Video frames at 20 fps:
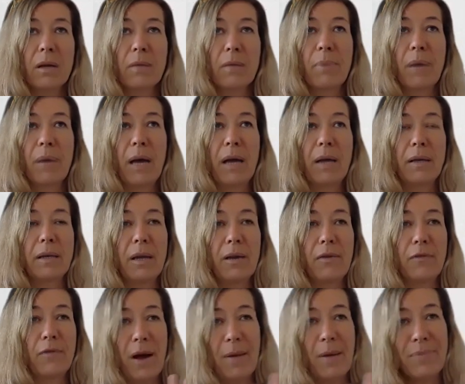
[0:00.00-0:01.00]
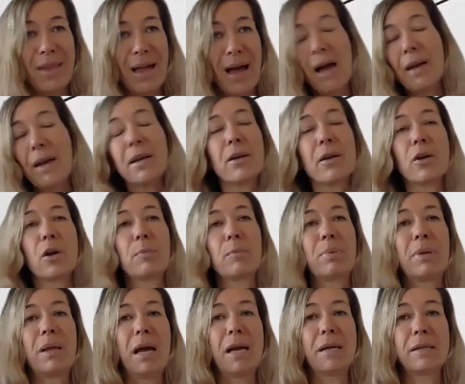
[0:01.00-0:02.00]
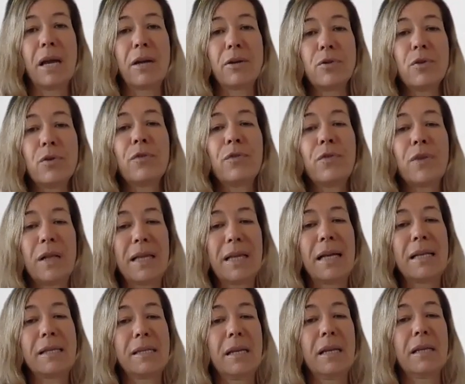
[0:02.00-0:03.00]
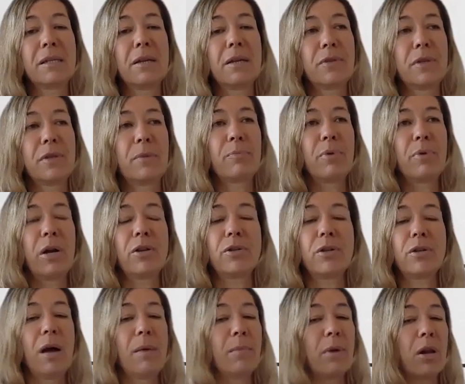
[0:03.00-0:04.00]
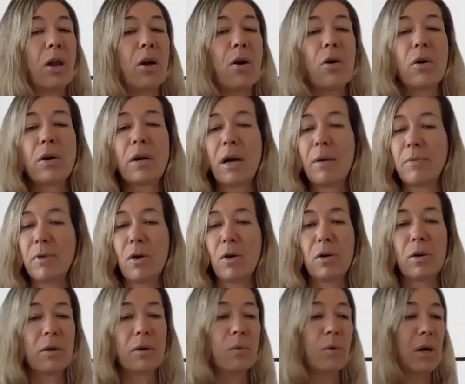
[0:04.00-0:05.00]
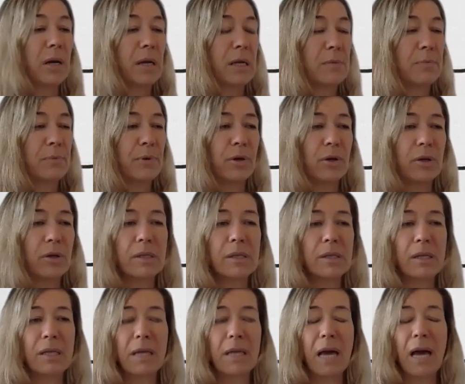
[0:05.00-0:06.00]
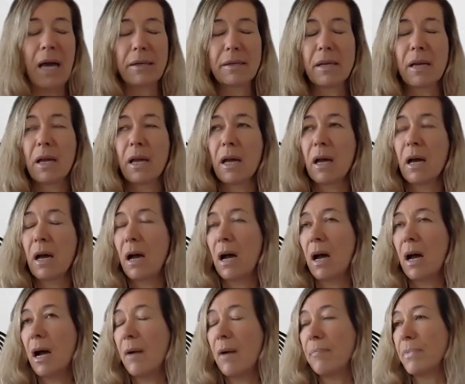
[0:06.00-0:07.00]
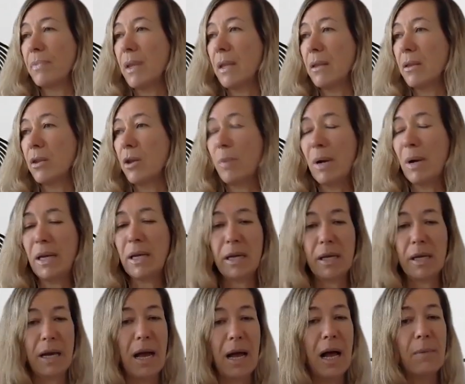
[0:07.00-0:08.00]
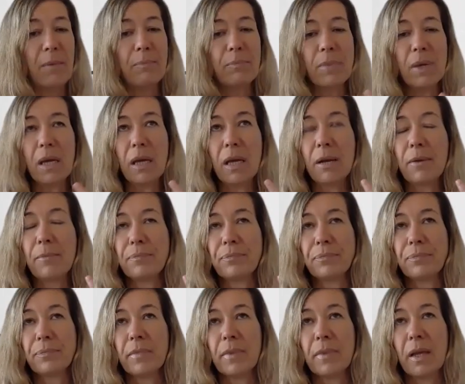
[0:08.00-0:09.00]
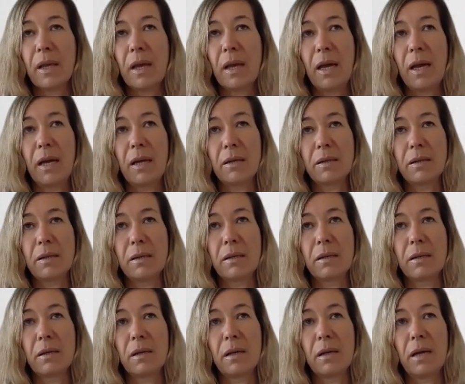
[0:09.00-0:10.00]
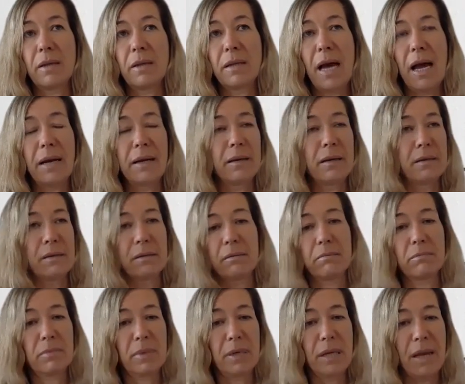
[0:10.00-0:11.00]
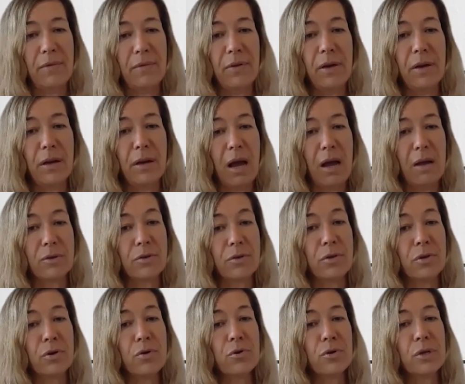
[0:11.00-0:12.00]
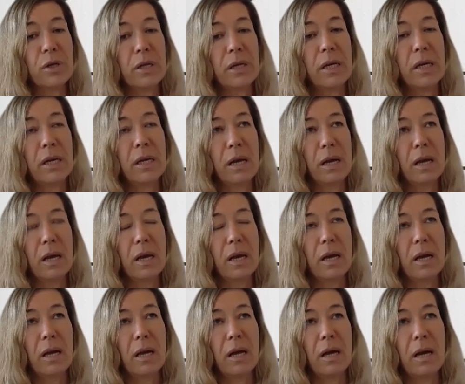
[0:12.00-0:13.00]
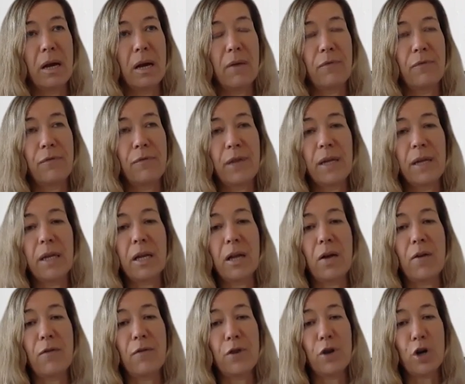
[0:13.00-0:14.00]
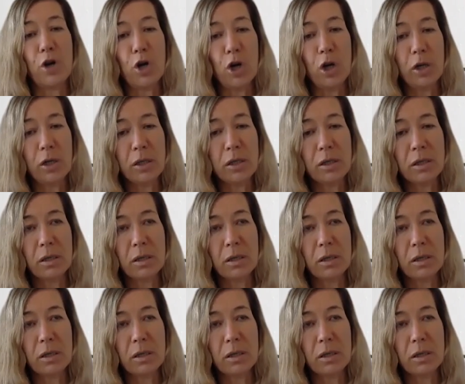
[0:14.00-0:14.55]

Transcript: But if I'm not in a good place, I do feel that sense of separation. I'm alone. I'm the only one experiencing that. Nobody can help me. And that is giving us usually a feeling of hurt,